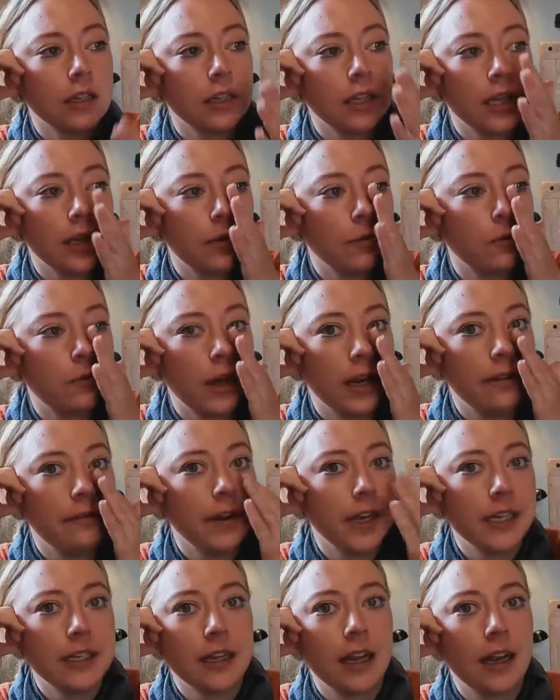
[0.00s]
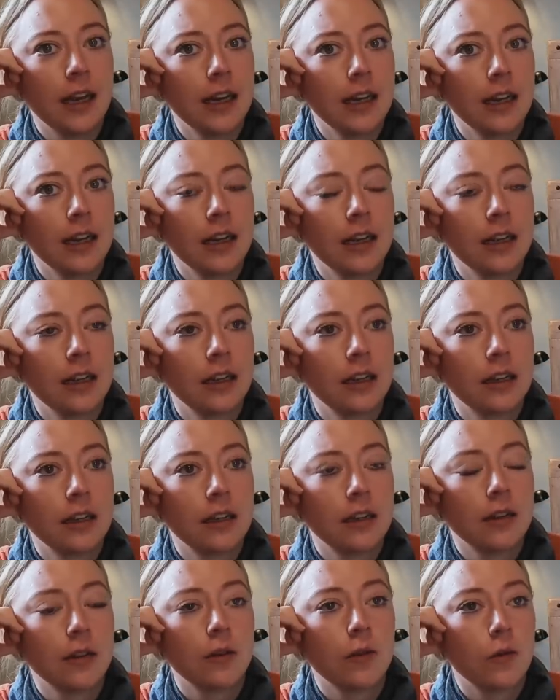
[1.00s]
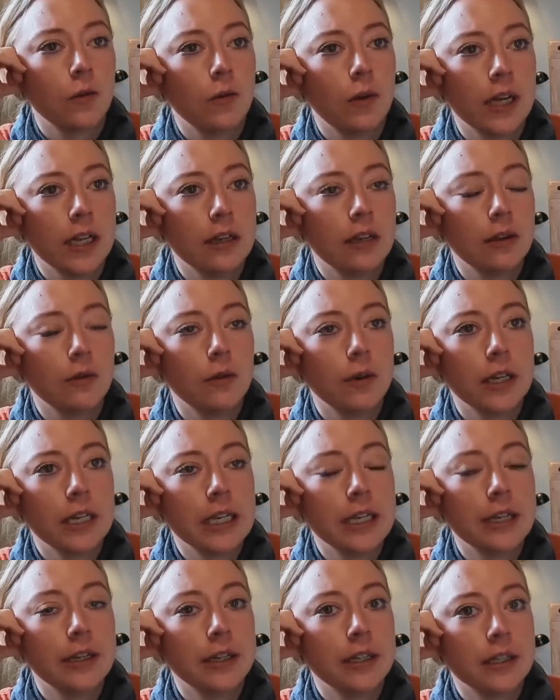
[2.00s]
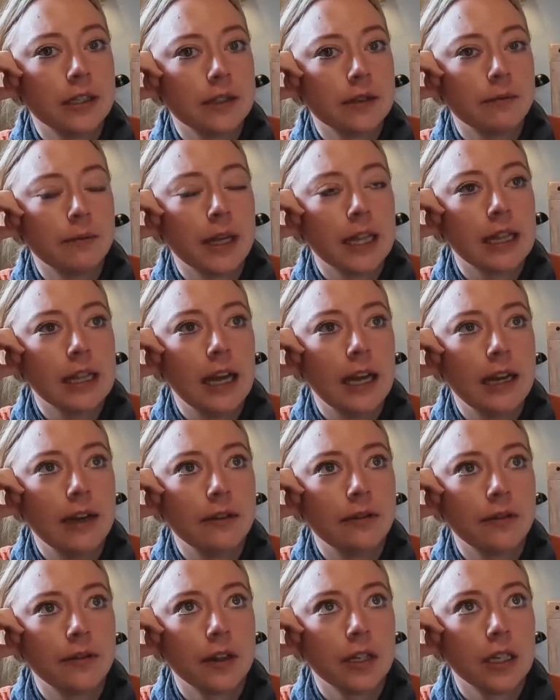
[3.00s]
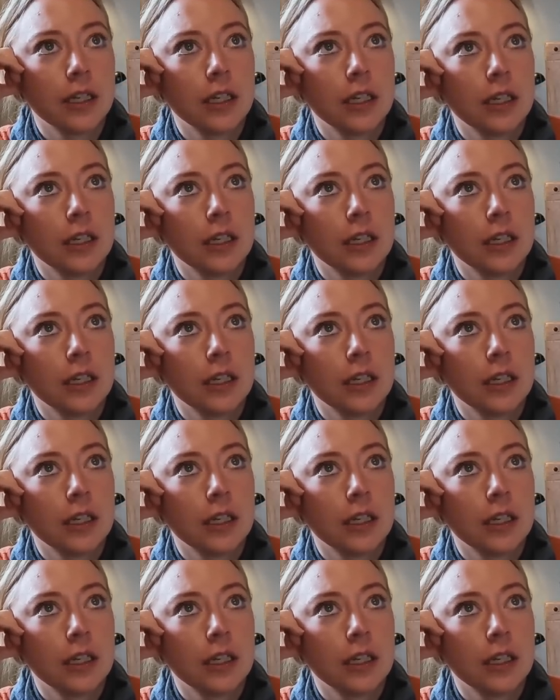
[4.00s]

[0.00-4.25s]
like, what have I done? What what years of my life